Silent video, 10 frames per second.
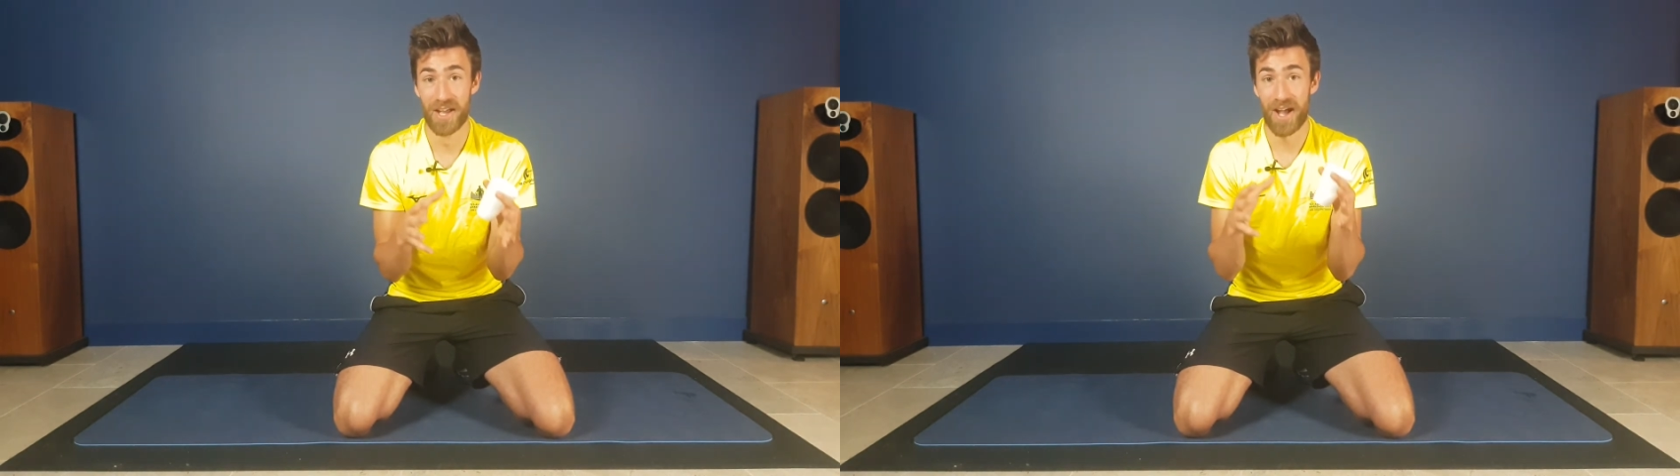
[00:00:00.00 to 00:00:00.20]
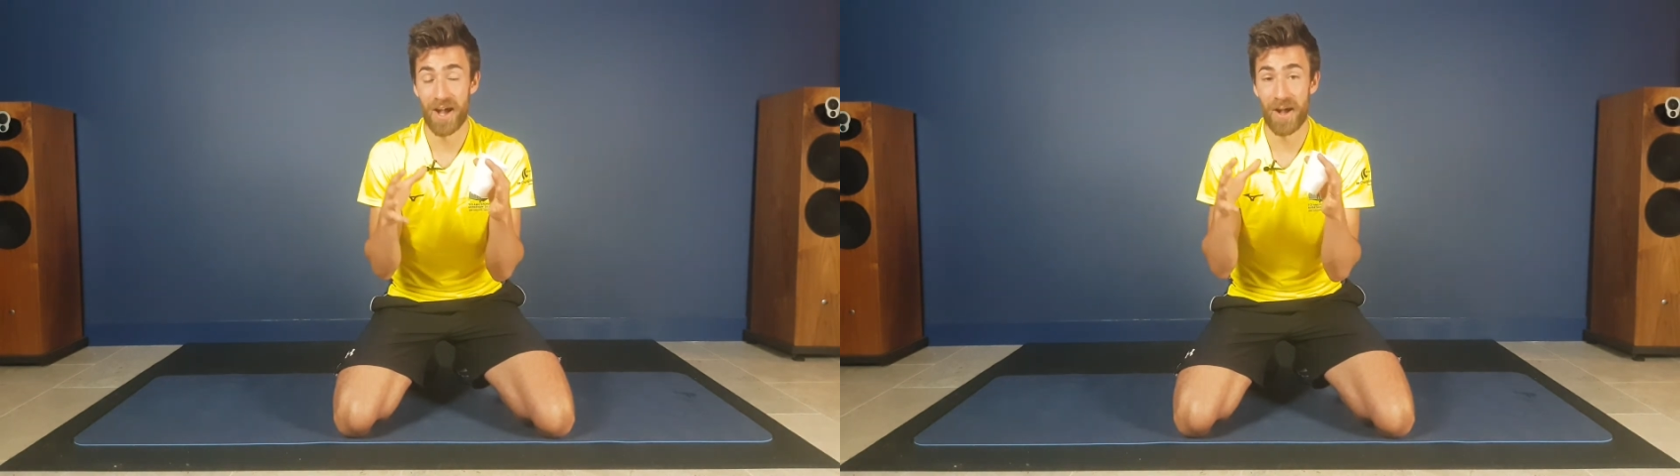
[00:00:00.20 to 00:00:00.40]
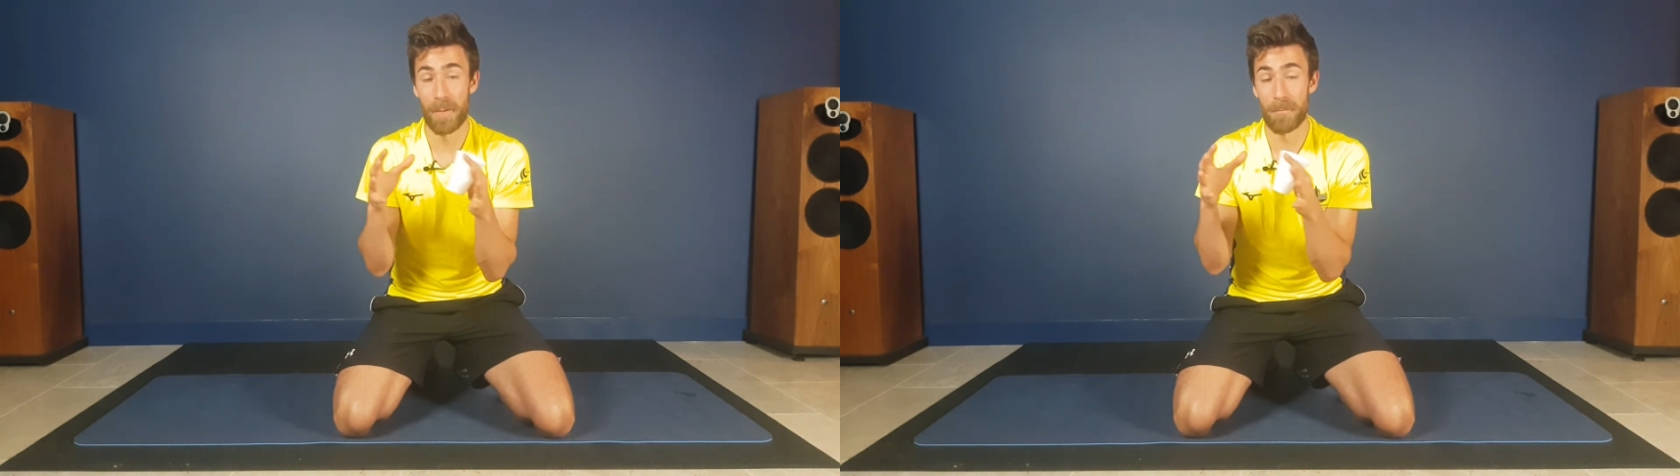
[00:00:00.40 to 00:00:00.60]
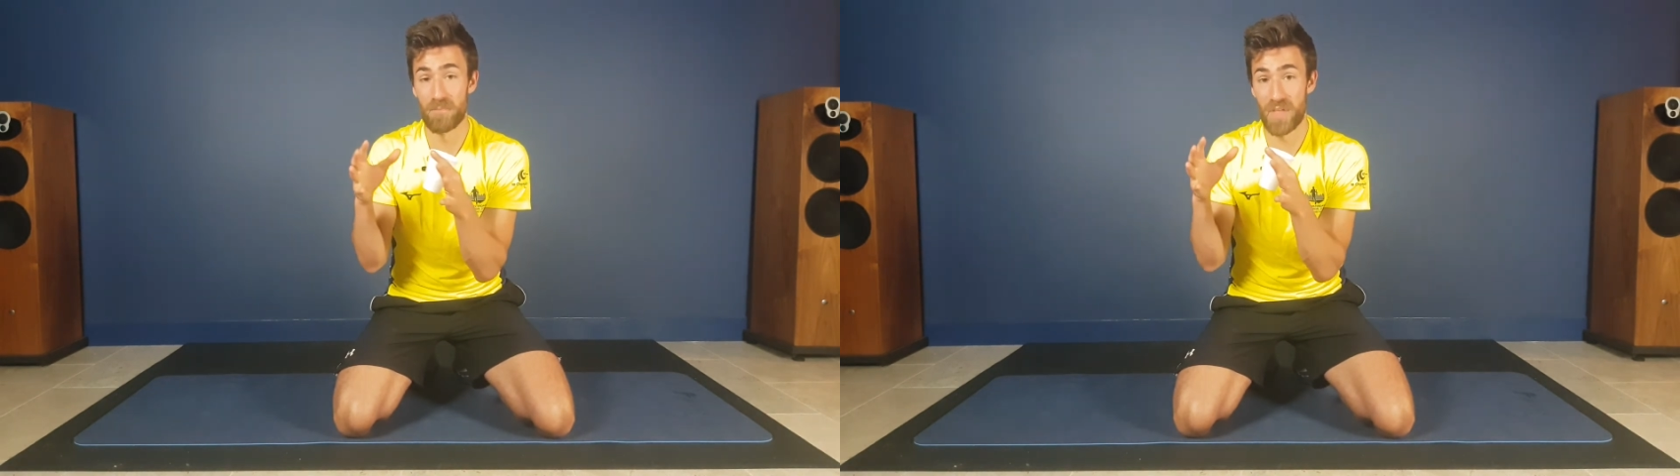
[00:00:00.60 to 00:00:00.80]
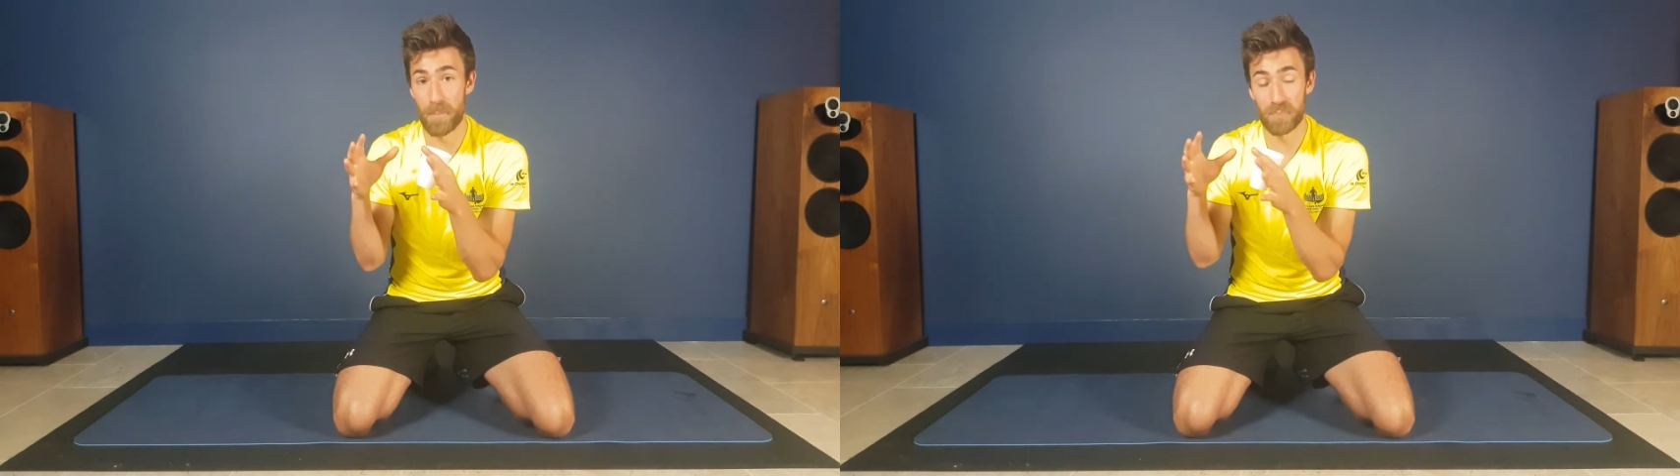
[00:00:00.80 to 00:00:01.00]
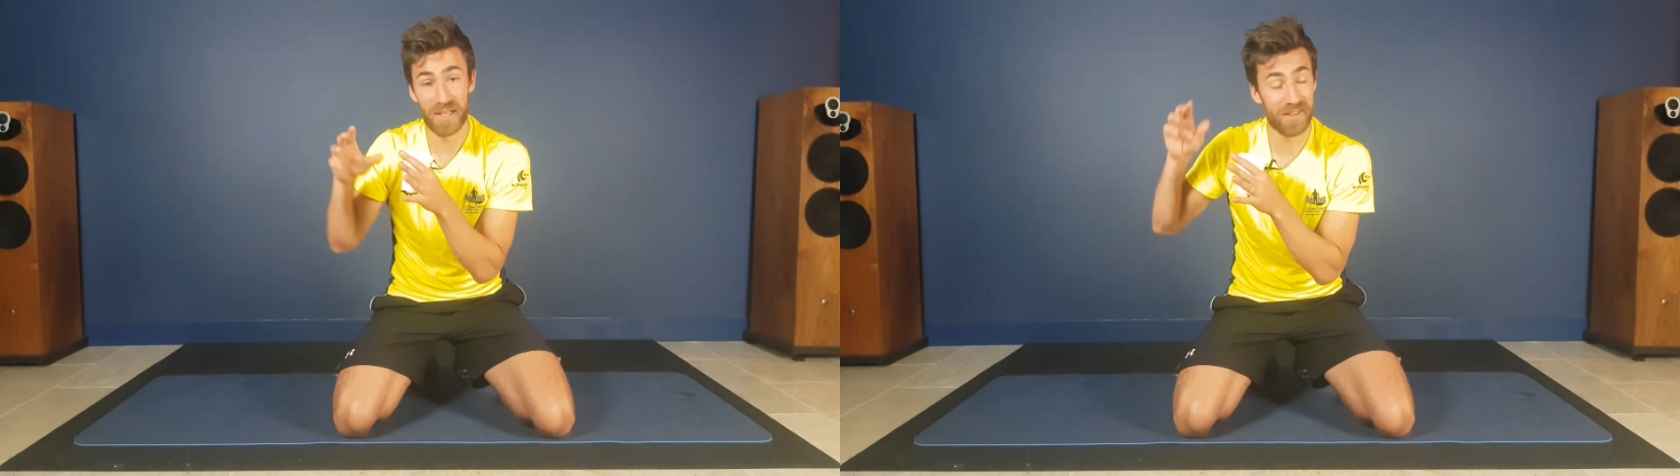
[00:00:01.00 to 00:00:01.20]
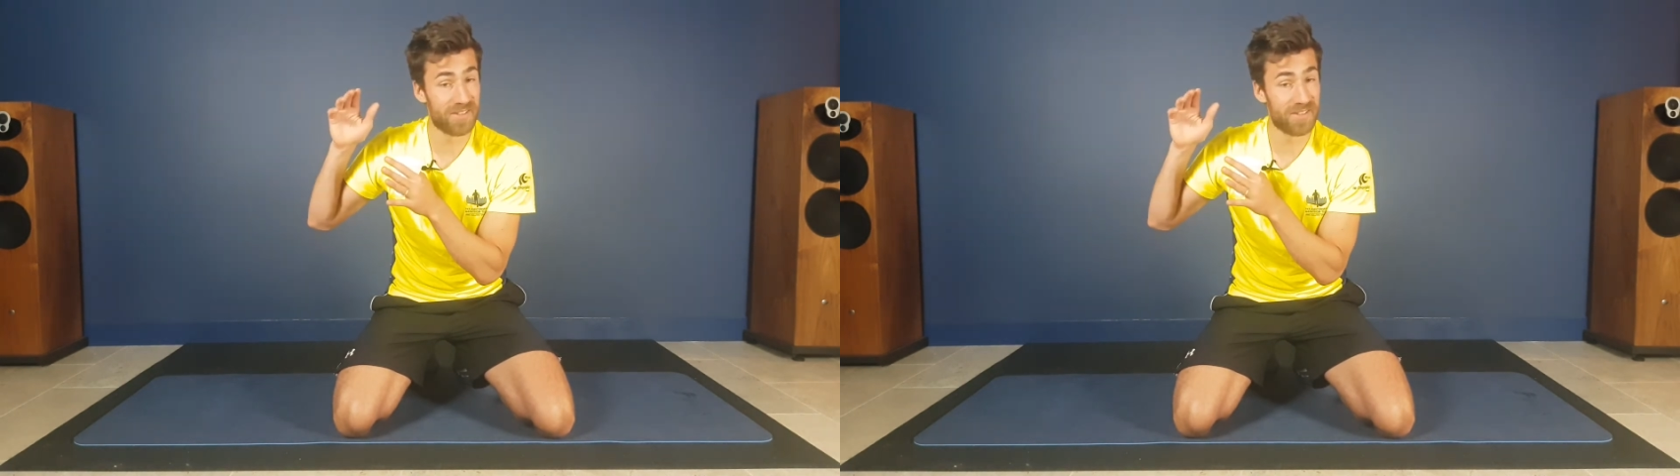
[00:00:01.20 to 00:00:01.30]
then please